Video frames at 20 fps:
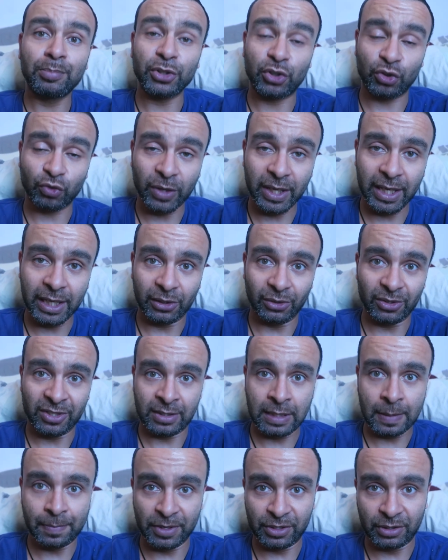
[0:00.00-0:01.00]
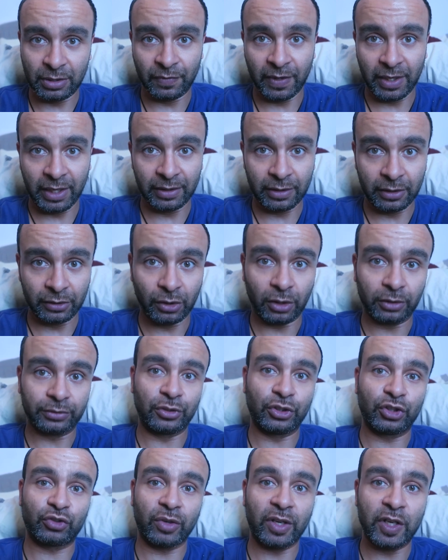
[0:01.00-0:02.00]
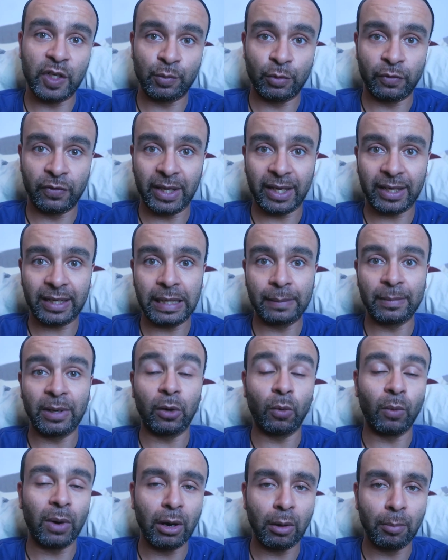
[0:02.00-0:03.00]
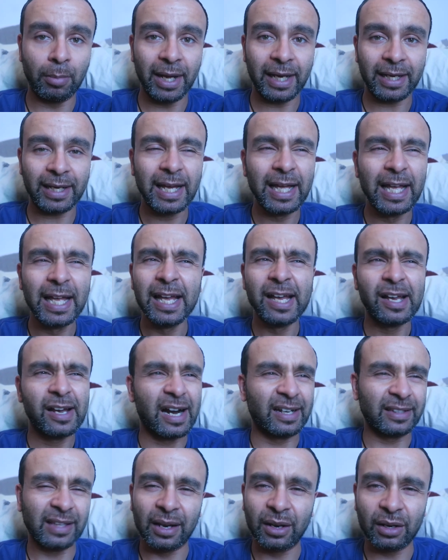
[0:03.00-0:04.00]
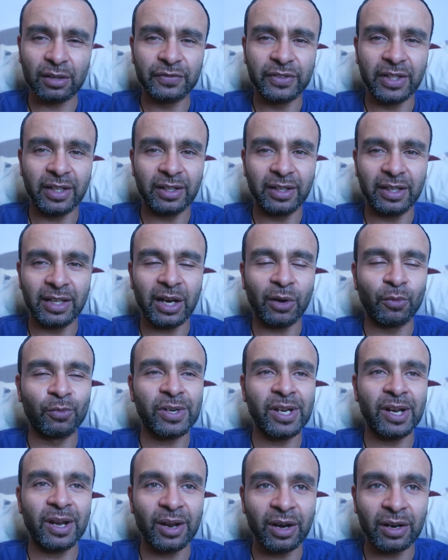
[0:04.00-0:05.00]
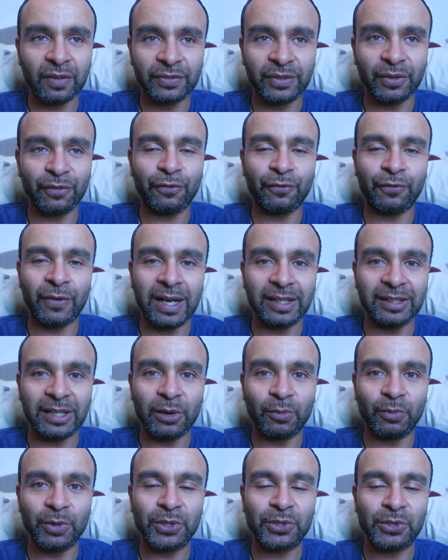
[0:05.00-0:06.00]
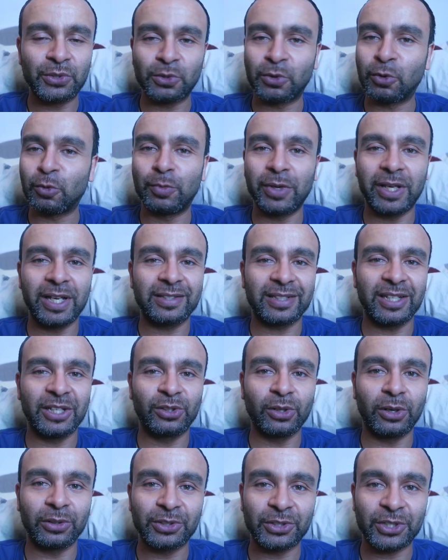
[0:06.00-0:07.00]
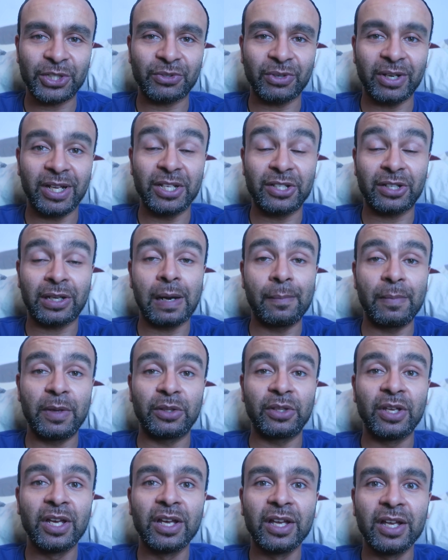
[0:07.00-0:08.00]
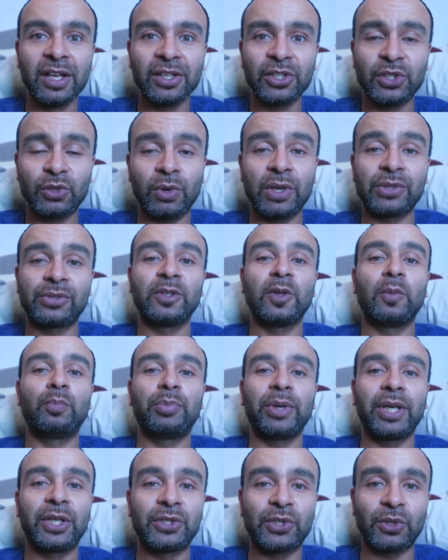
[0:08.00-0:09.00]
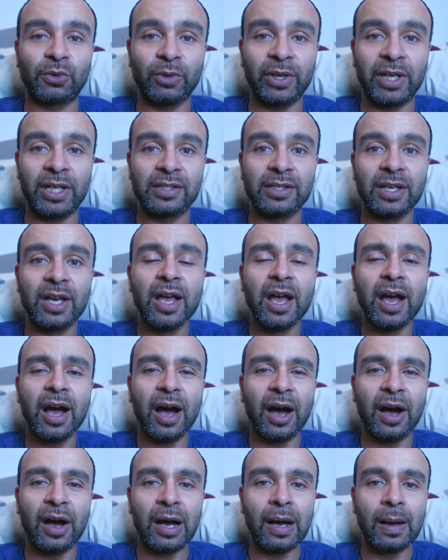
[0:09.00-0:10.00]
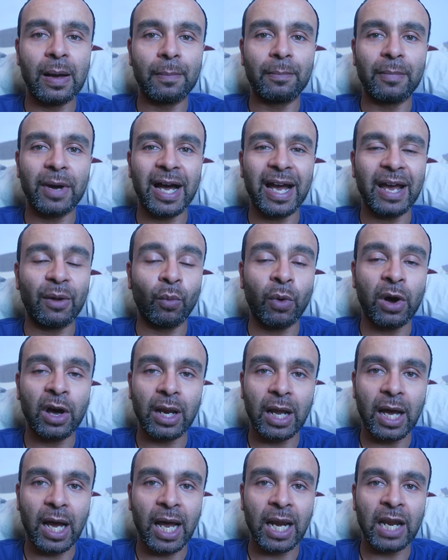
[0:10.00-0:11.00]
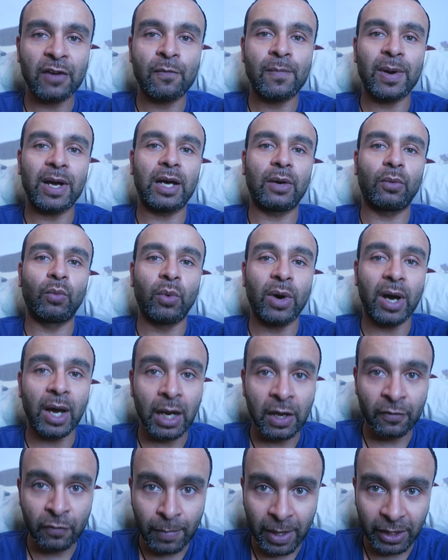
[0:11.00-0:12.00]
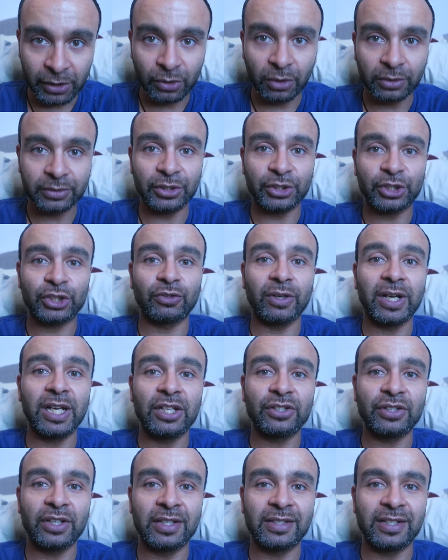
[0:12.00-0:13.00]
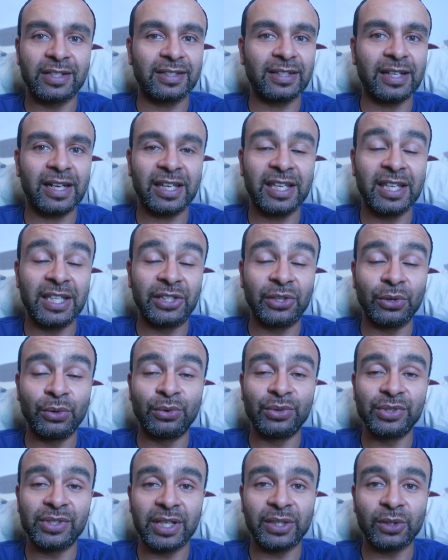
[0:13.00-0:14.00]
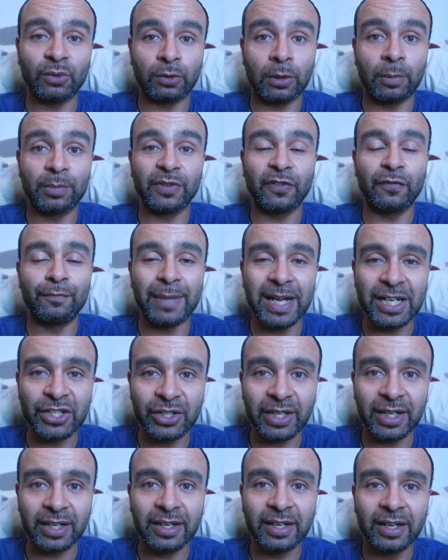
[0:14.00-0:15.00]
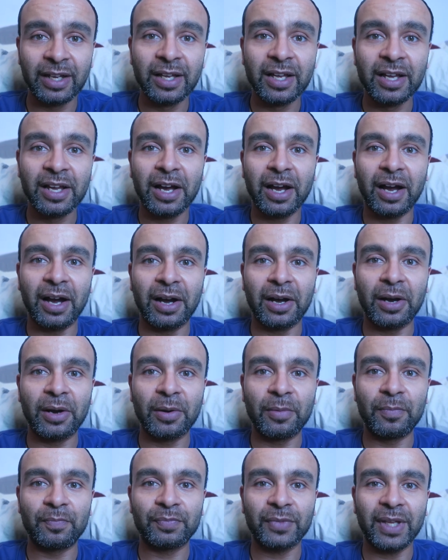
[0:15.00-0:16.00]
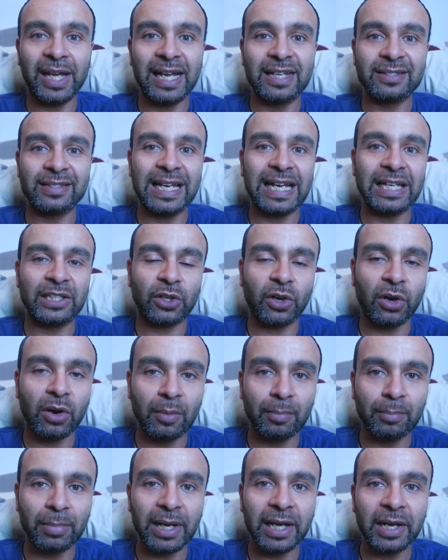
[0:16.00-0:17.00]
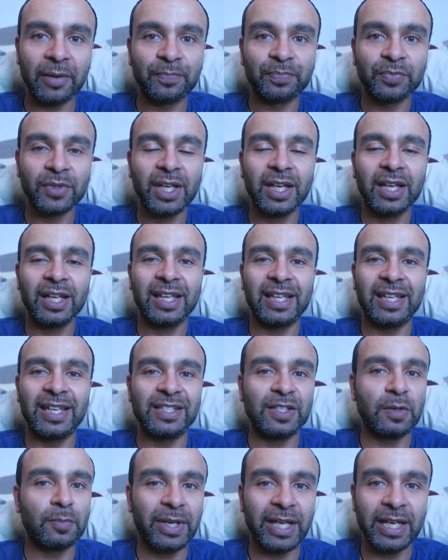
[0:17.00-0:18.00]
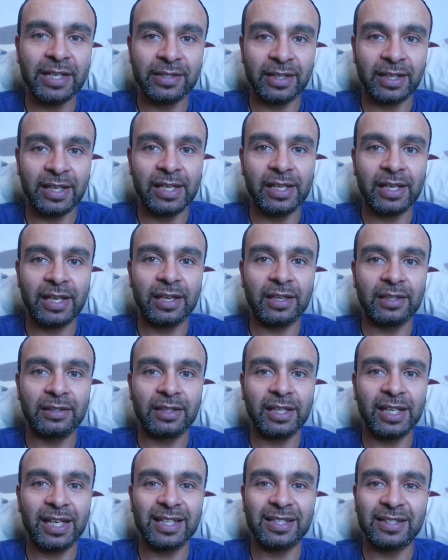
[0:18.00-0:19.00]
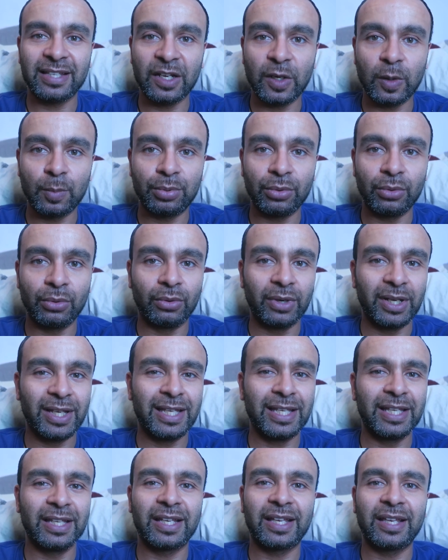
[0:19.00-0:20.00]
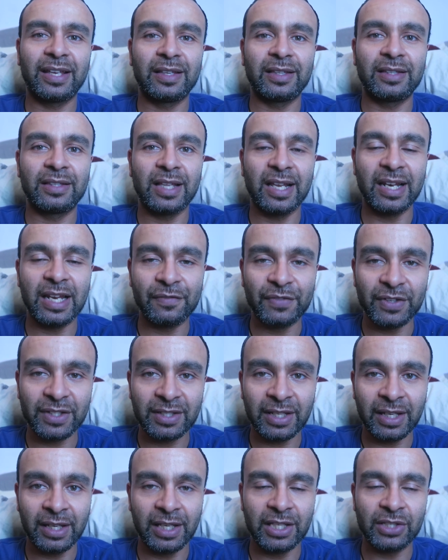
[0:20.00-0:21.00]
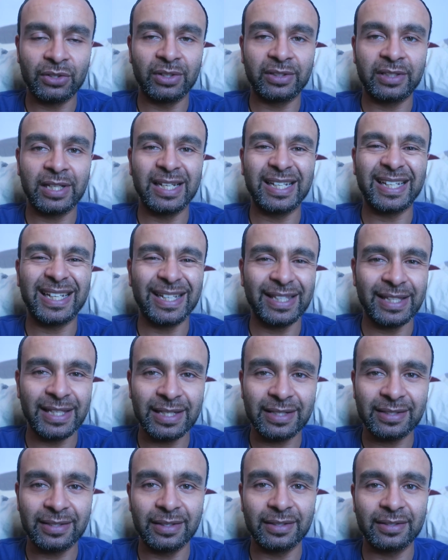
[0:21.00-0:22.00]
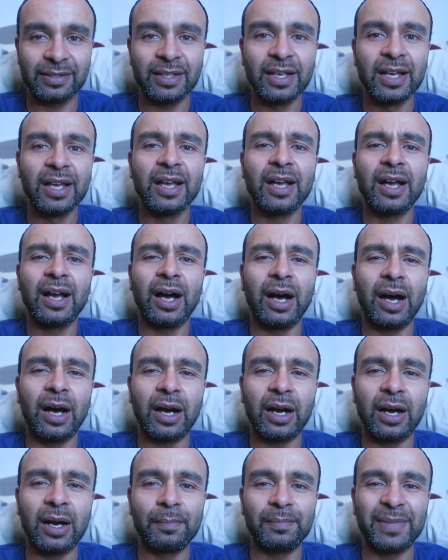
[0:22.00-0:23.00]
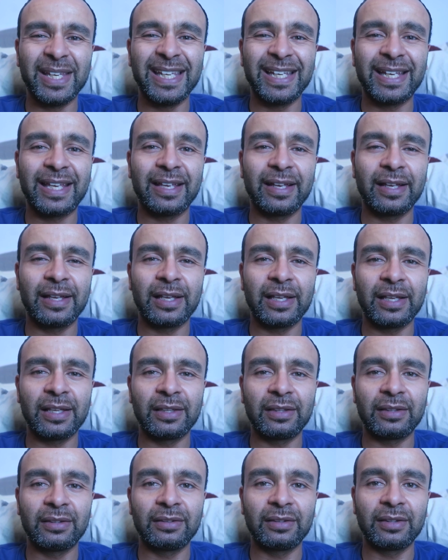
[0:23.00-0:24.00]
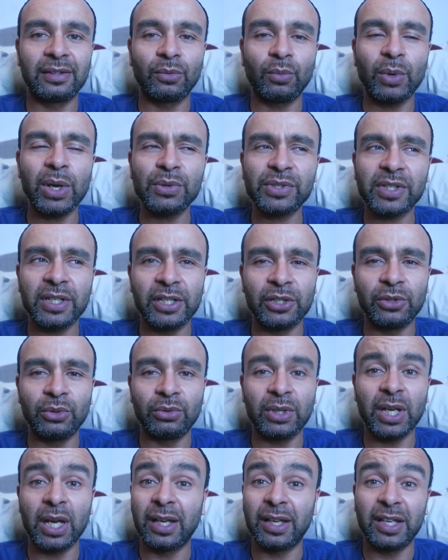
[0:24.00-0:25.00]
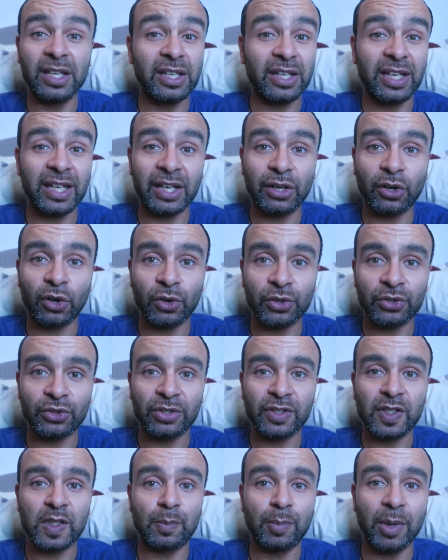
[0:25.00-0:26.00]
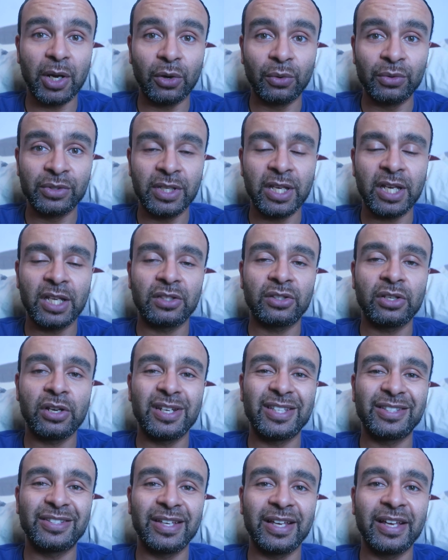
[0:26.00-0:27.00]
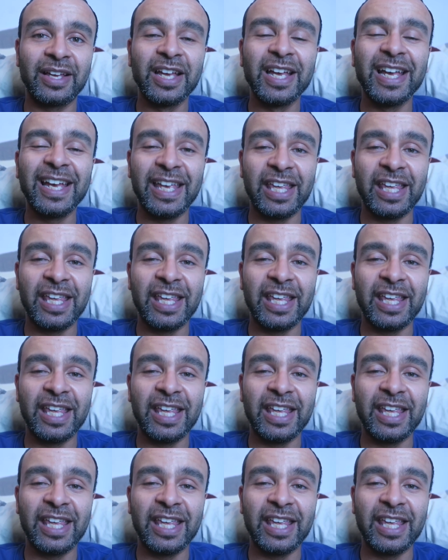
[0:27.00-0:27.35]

portrayed or snippets of it in the Doctor Strange movie that came out a while back. And I loved it. I really loved the fact that we saw basically Doctor Strange coming to us on the big screens. Um, I, what I love about what I love about Doctor Strange is it's like he deals in the realms of magic, hand to hand combat. He's amazing. He can he can teleport. He can levitate. He's got telekinesis. Um, he can. What else can he do? Yeah, he can conjure spells. He can turn into.